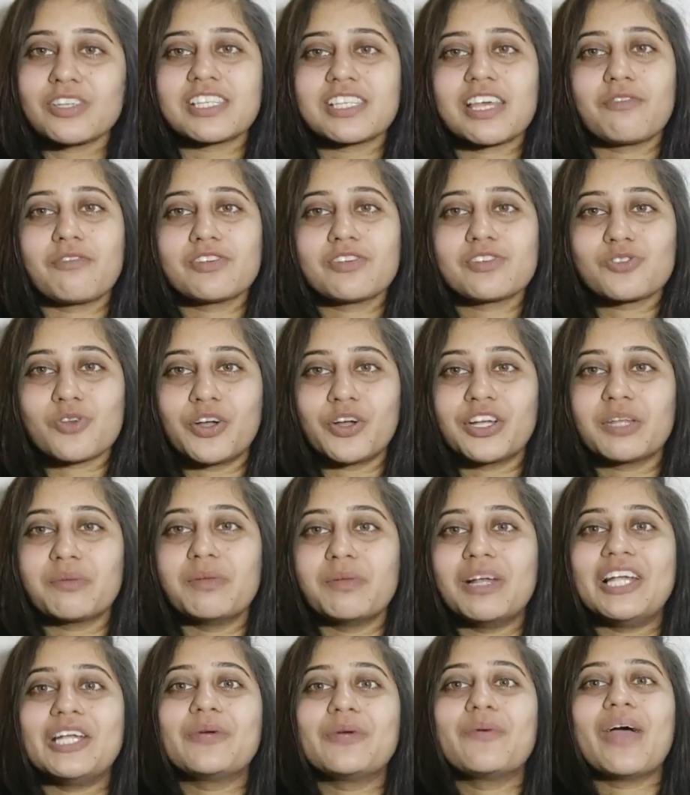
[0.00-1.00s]
was I was not
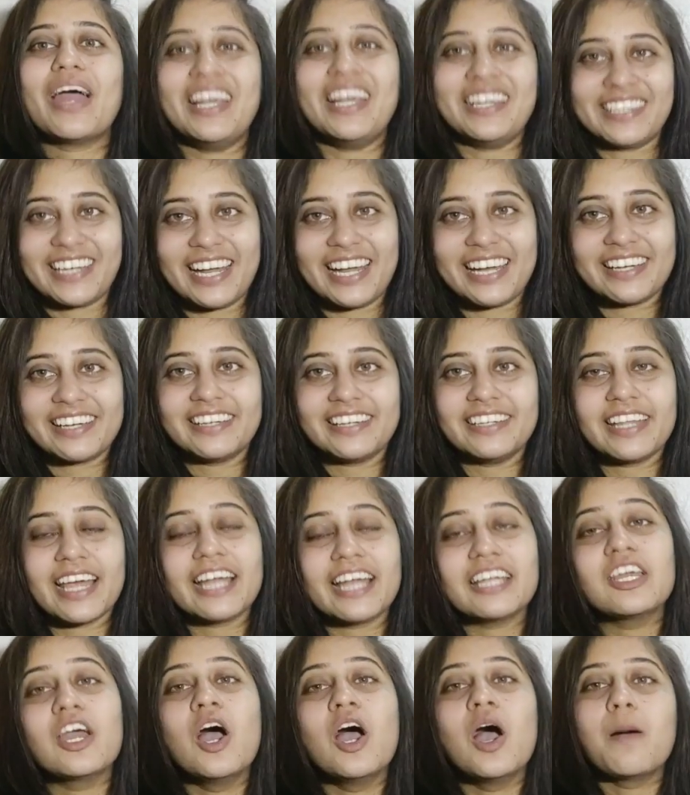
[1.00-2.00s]
able to attend
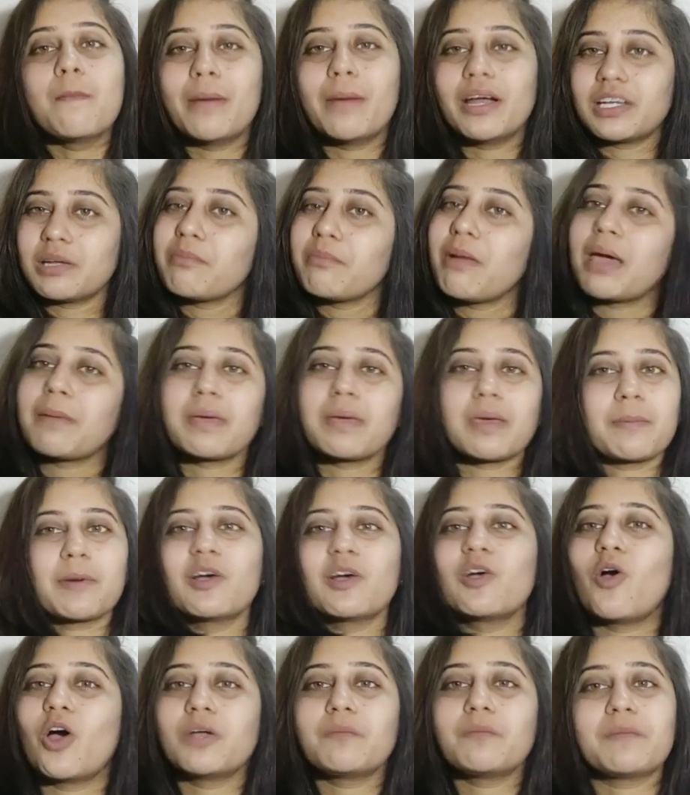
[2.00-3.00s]
that, but my
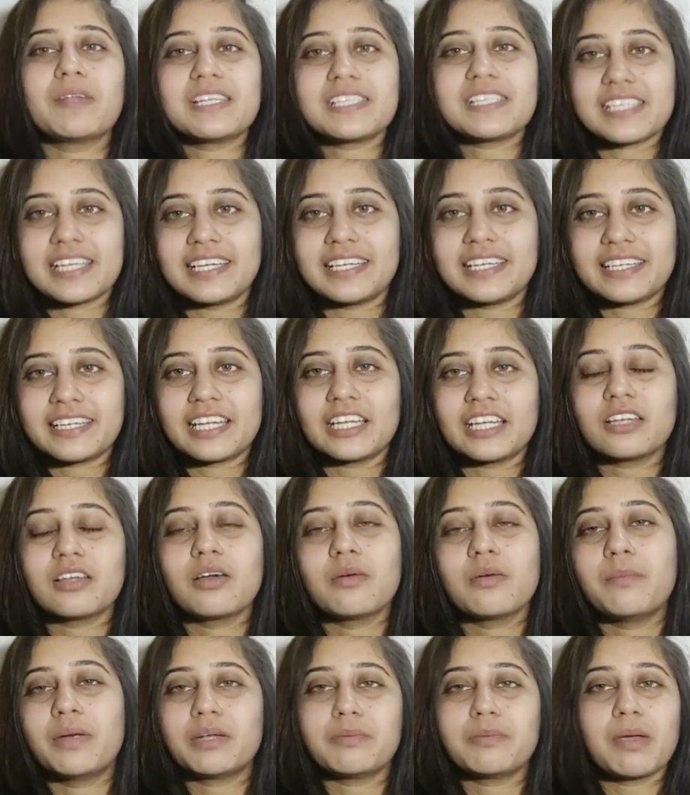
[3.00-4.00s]
paper got
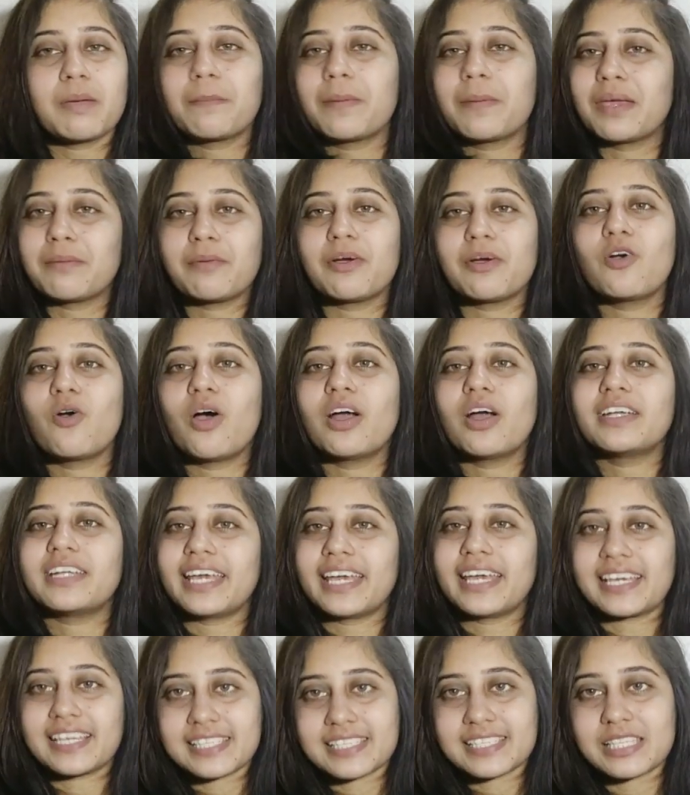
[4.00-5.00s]
presented, but my paper
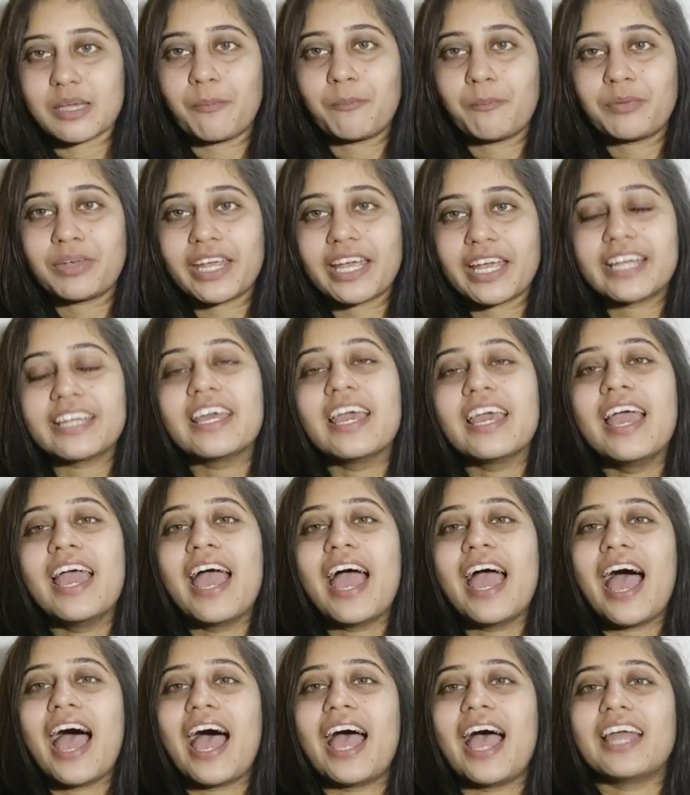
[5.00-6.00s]
got accepted
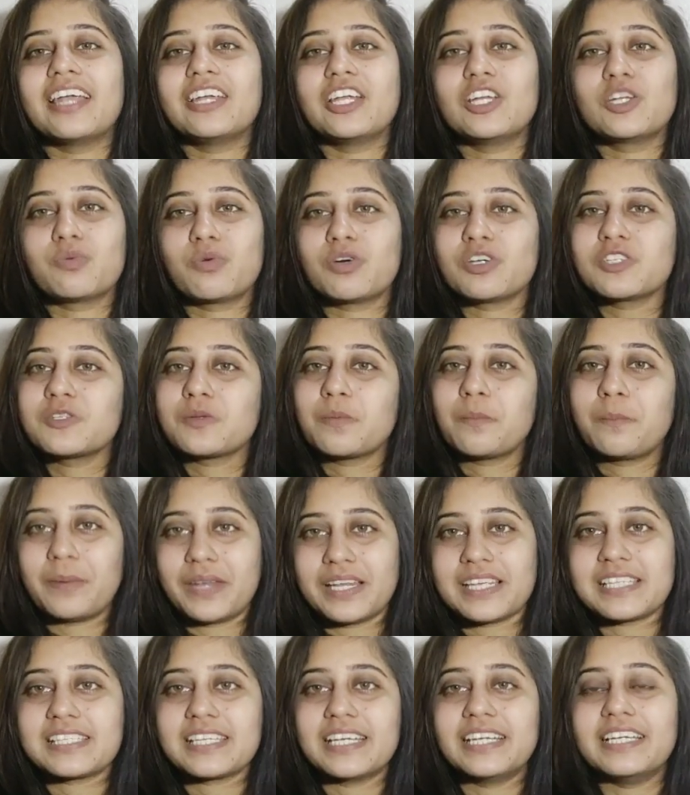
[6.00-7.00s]
and it was
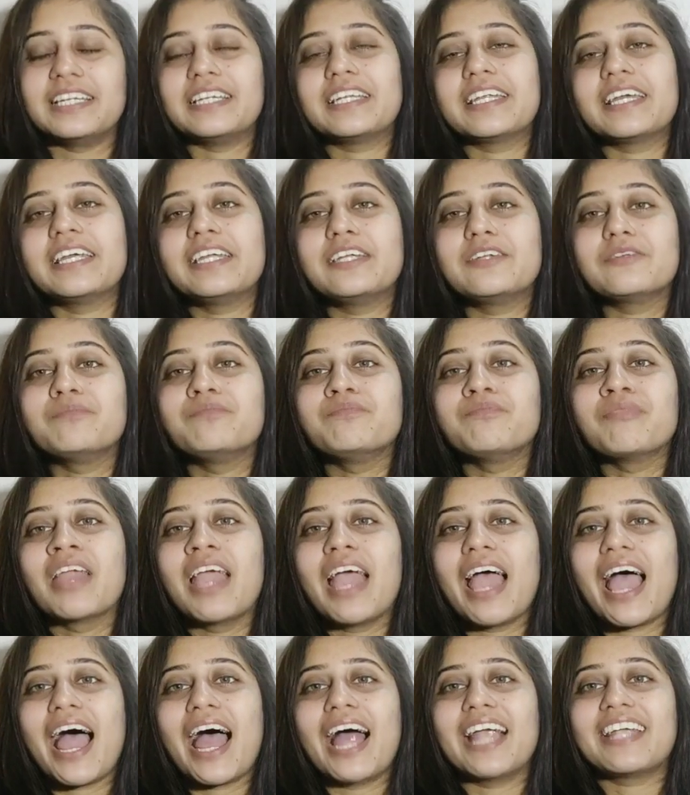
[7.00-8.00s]
presented
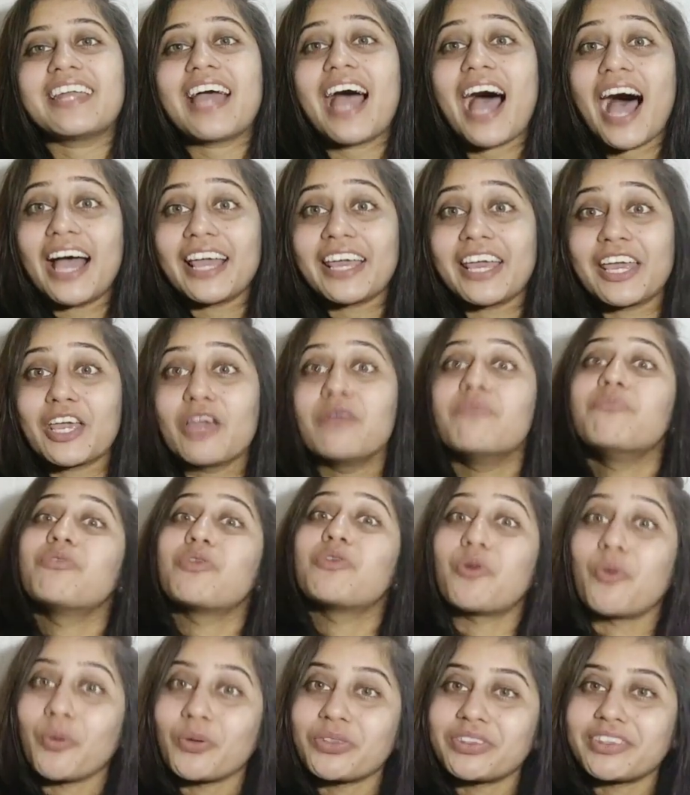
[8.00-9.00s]
at
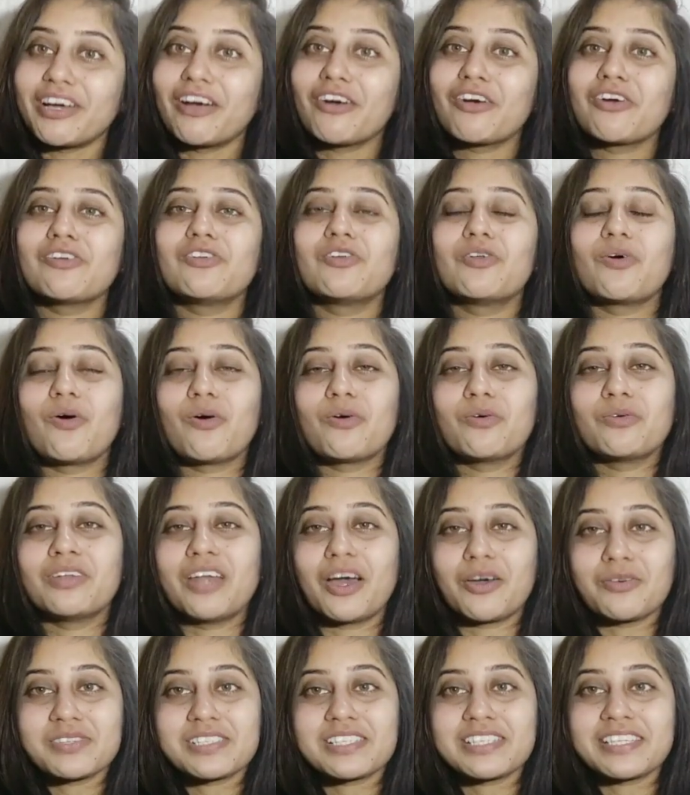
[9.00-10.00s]
IIM Rohtak.
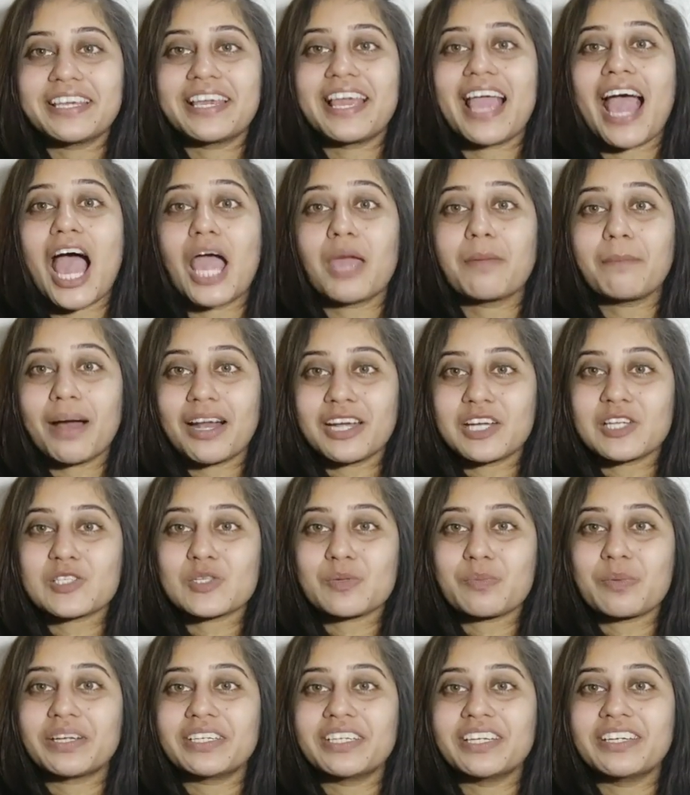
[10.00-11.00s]
Now see, I
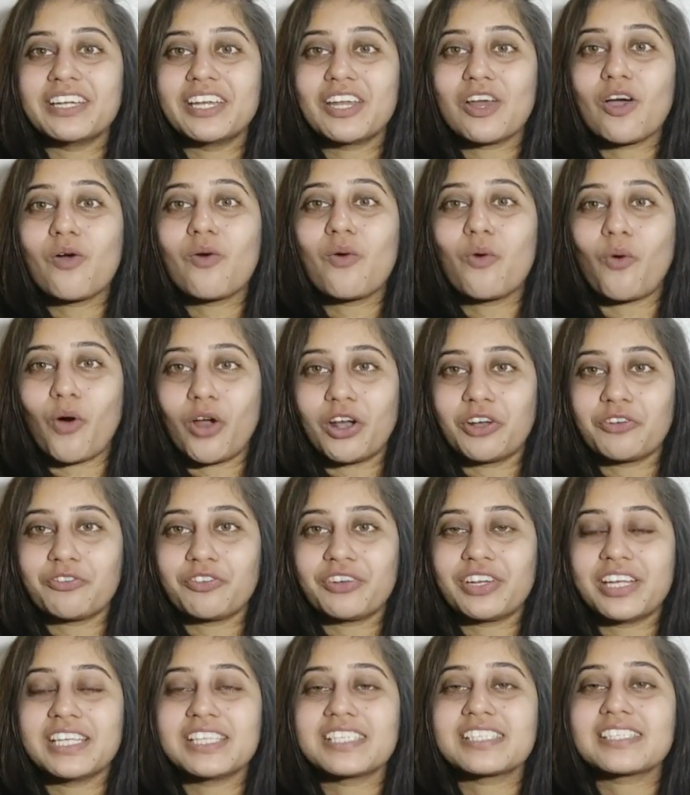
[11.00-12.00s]
participated in a
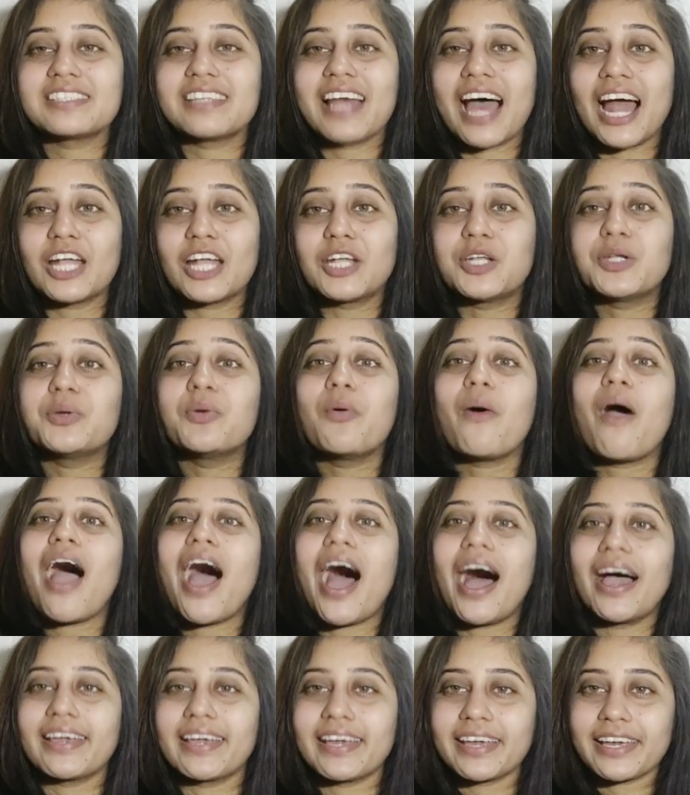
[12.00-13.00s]
conference, that to
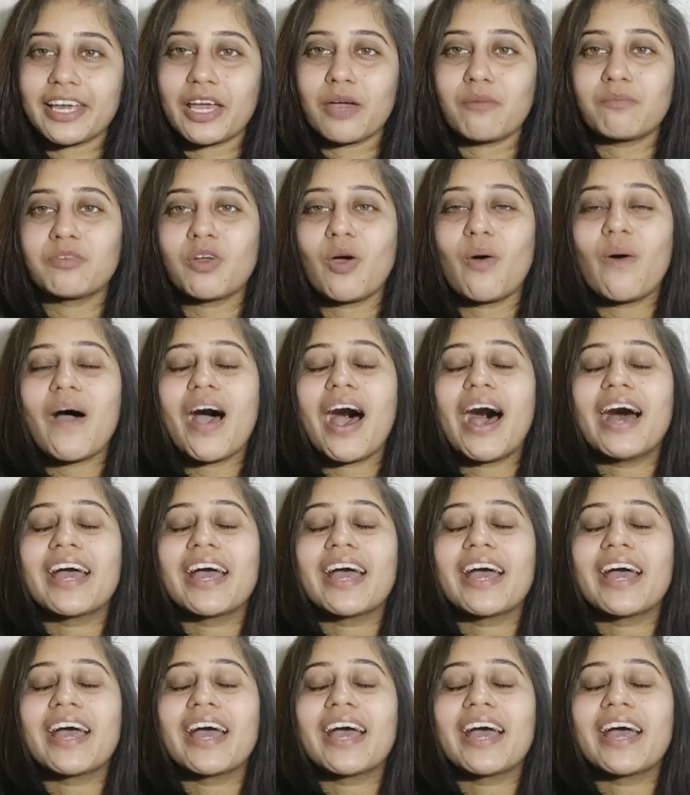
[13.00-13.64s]
IIM. Now